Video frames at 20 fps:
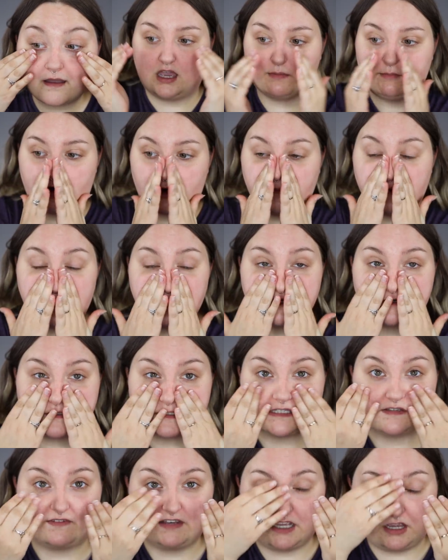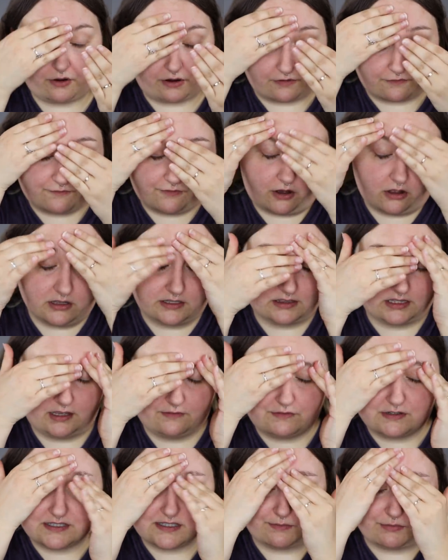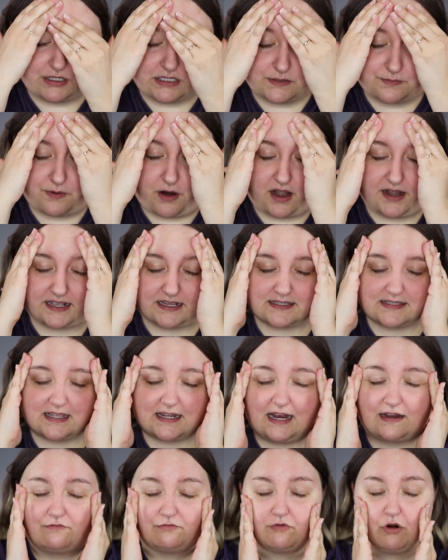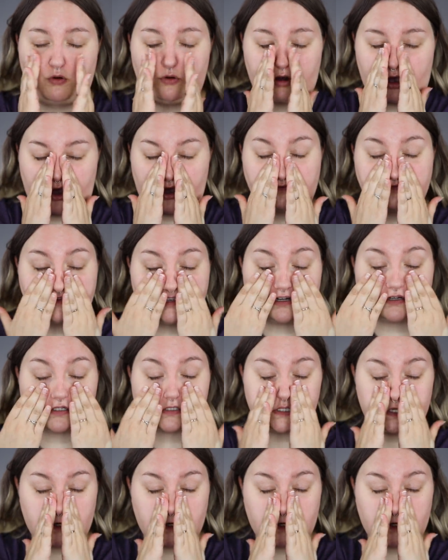I'm hoping I do this video and fall in love with some of these products that I wrote off years